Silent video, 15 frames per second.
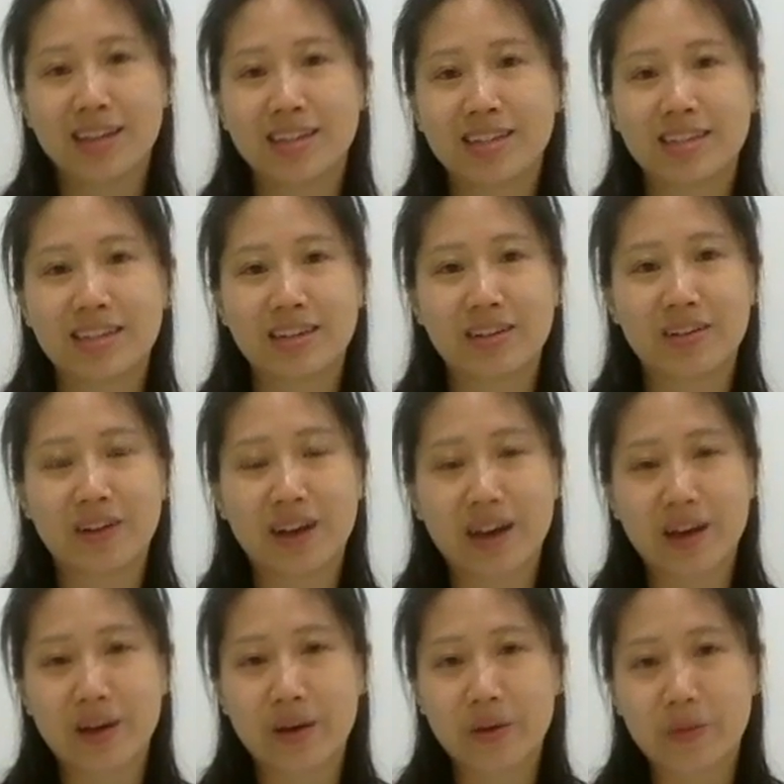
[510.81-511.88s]
So
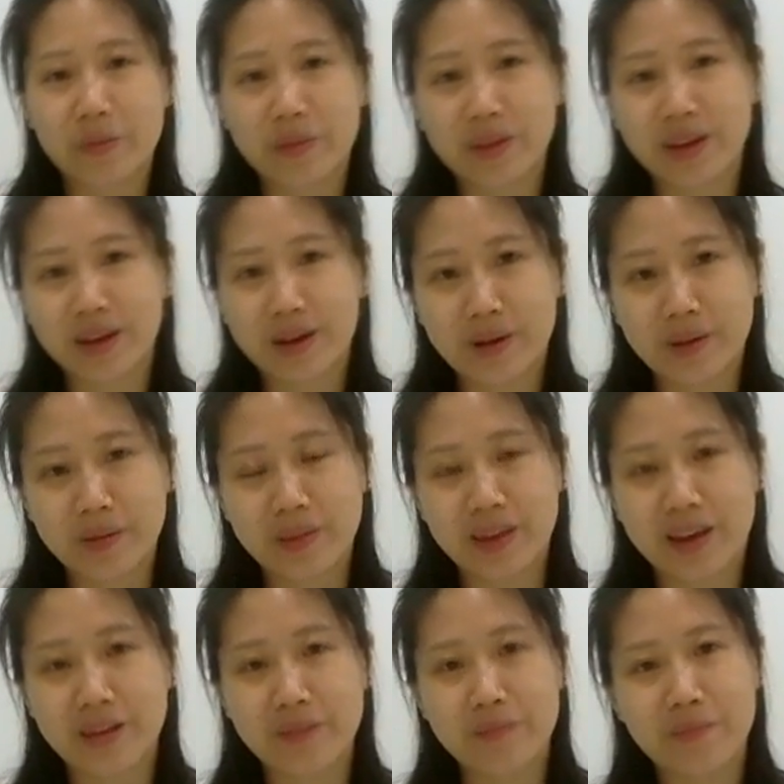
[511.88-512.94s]
I hope
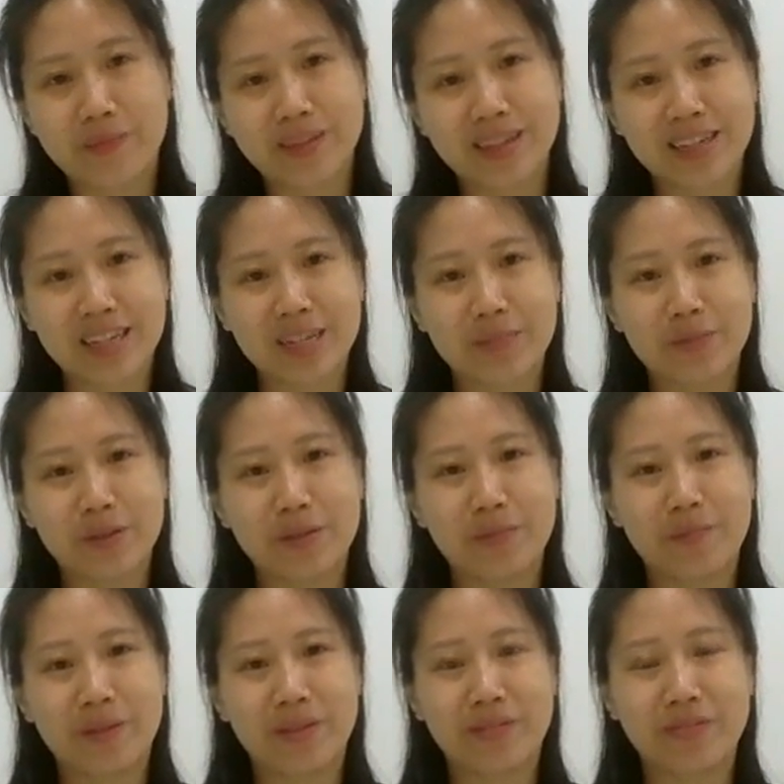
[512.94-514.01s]
that this has been
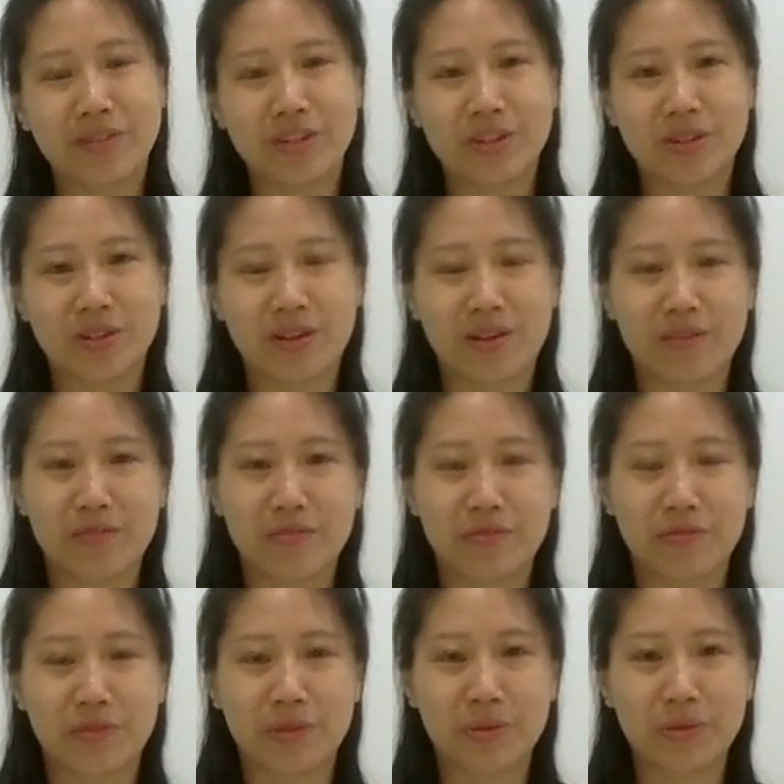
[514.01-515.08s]
beneficial and helpful
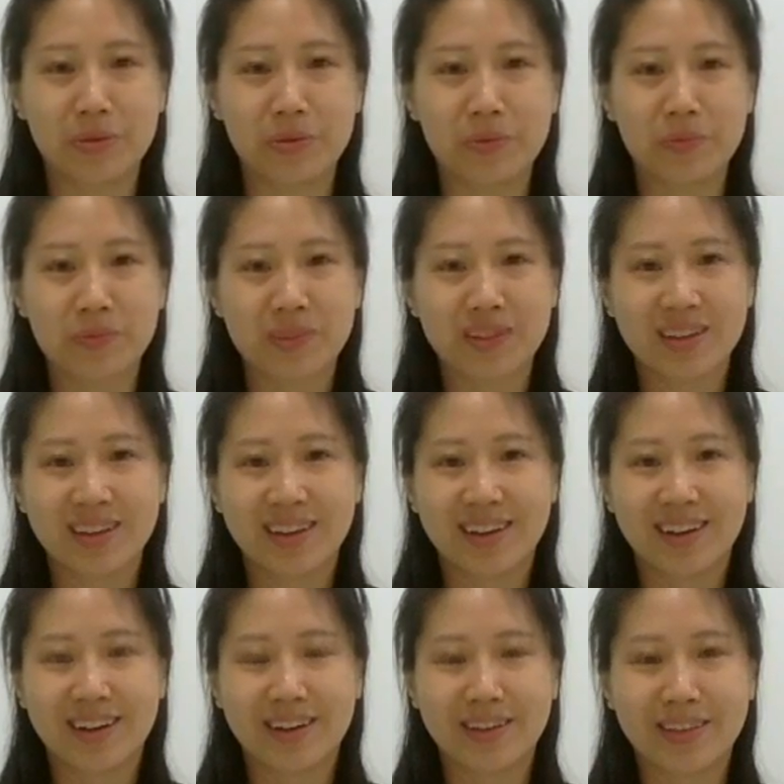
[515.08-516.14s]
for you.
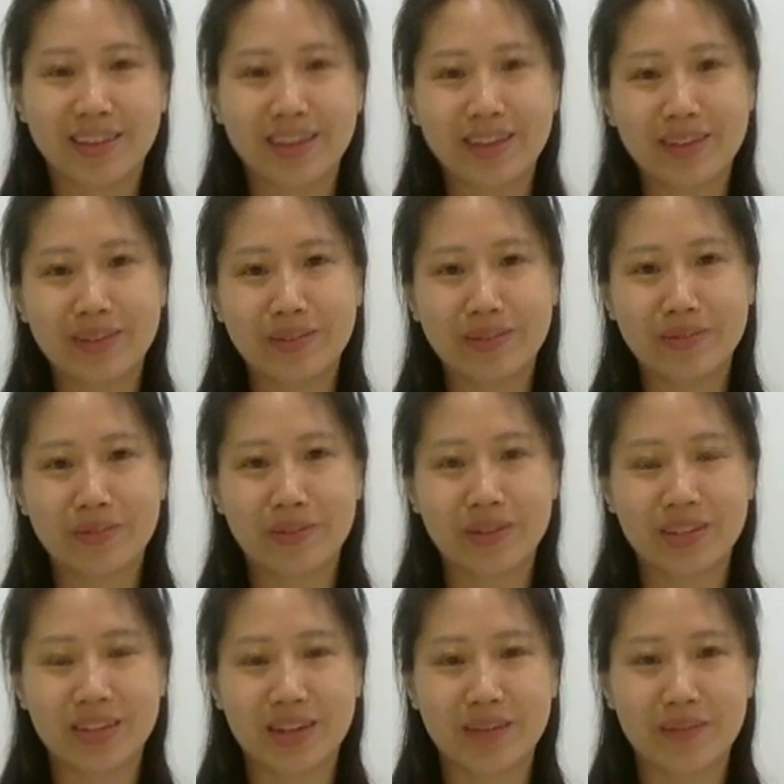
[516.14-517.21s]
Thank you for your
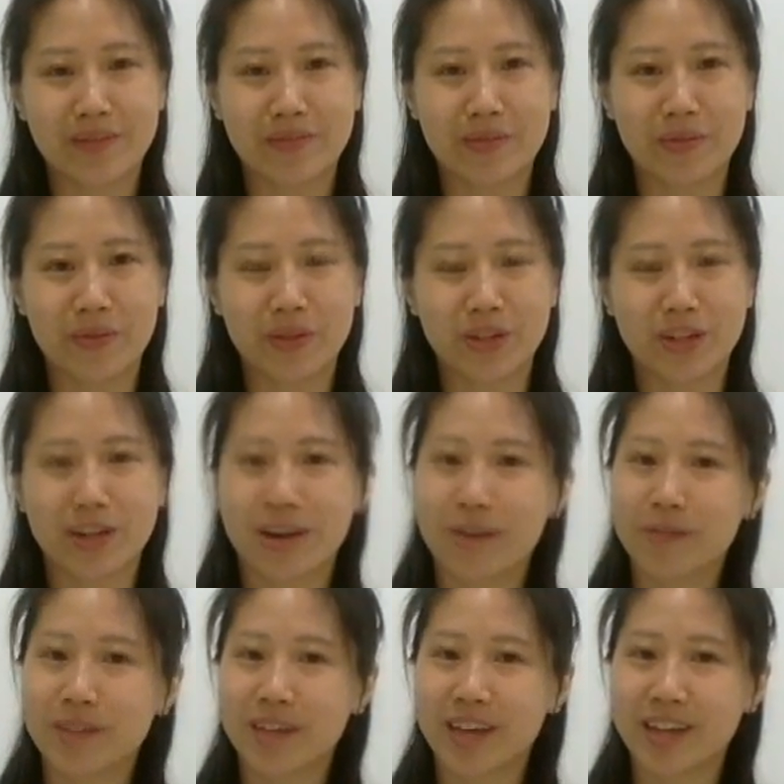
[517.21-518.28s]
time and for watching. I
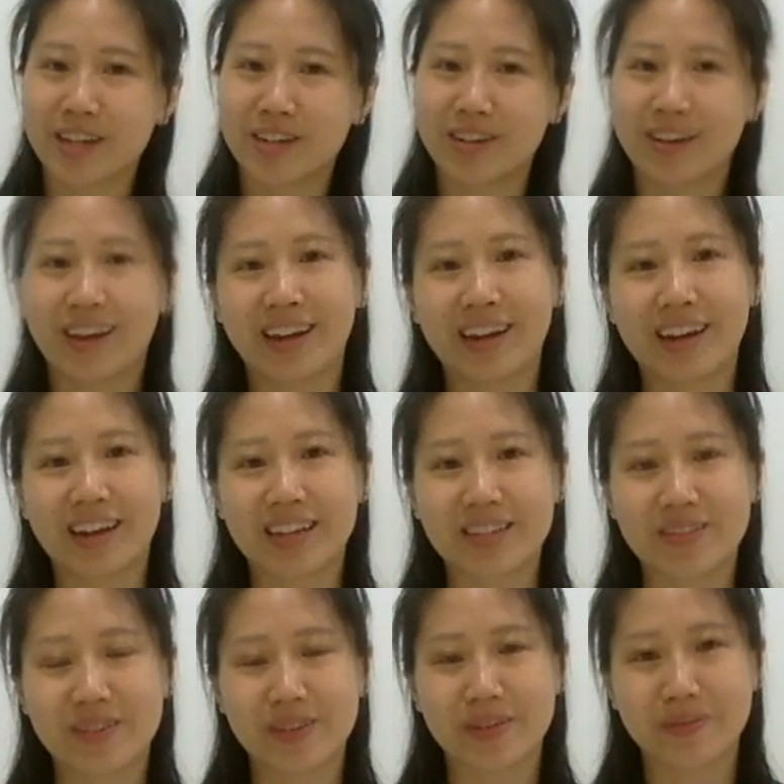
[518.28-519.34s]
hope to catch you in the next
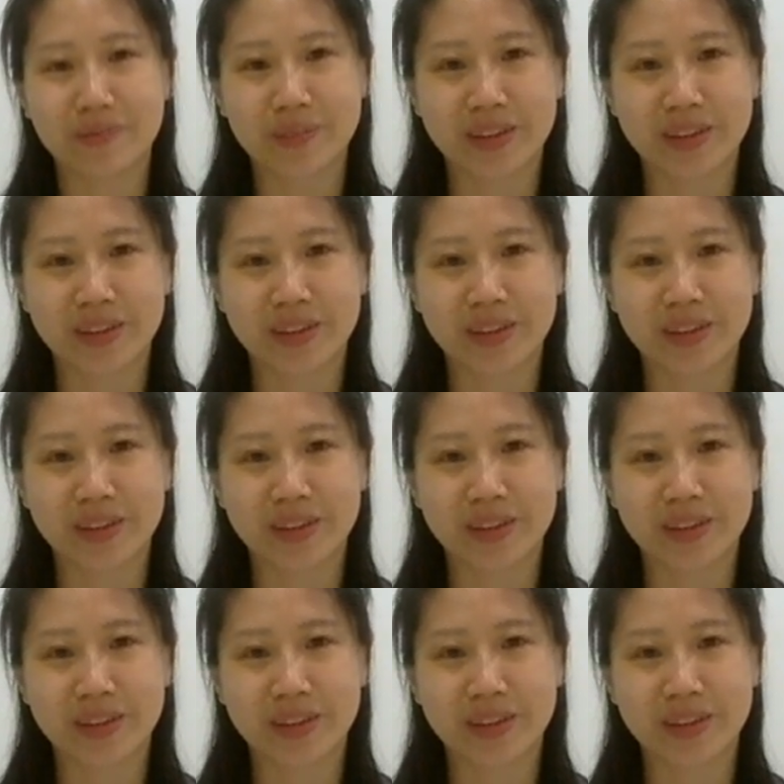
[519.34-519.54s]
video.